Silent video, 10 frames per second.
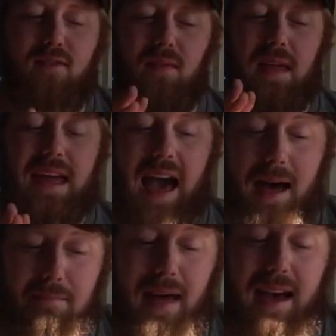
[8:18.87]
from the
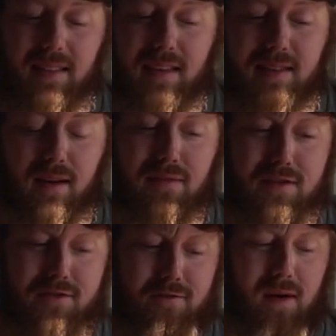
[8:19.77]
compactness of
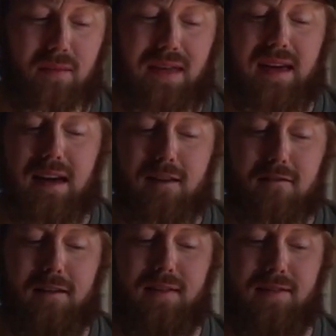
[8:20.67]
this drone, the
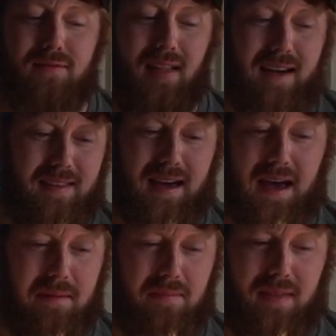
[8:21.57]
increased flight
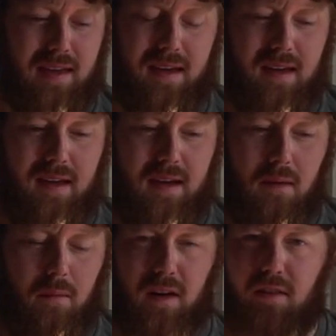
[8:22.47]
time, the
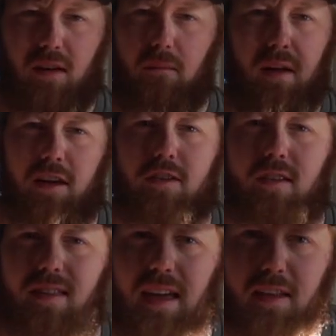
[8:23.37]
what I
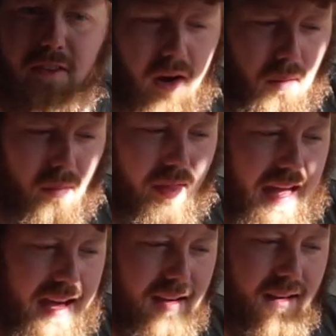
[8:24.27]
should say, no
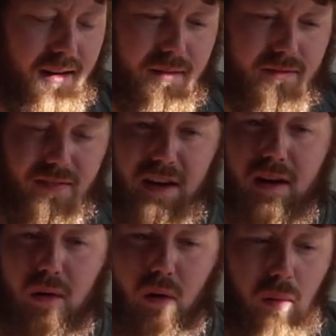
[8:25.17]
lack of
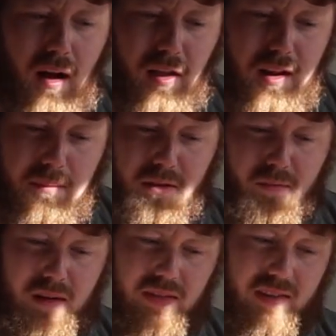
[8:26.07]
video quality
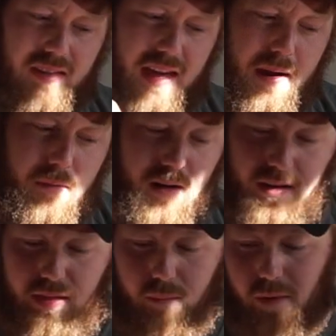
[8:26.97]
between this camera
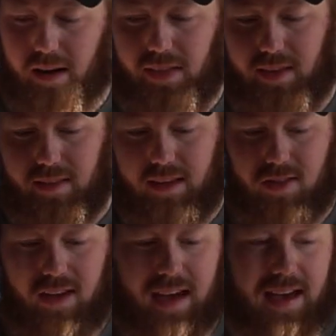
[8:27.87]
and the one on the
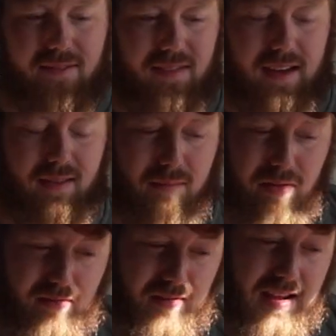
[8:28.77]
DJI Phantom
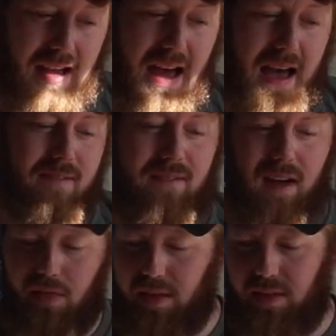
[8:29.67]
3, I
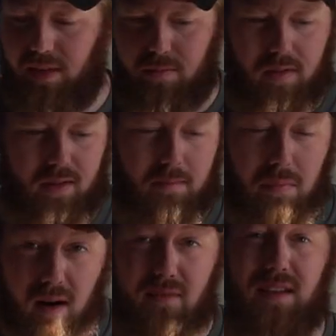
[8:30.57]
felt that this was the
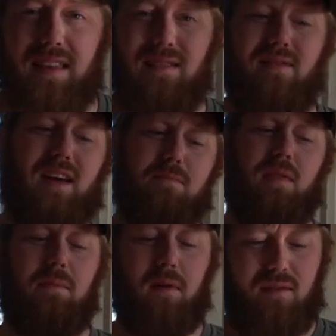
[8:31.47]
perfect
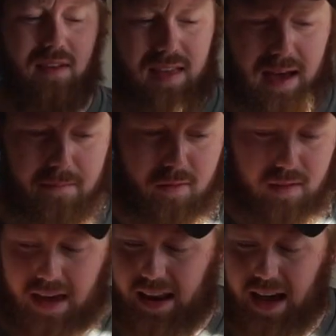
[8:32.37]
investment, the perfect time to
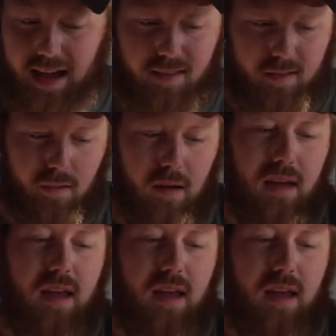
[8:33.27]
get onto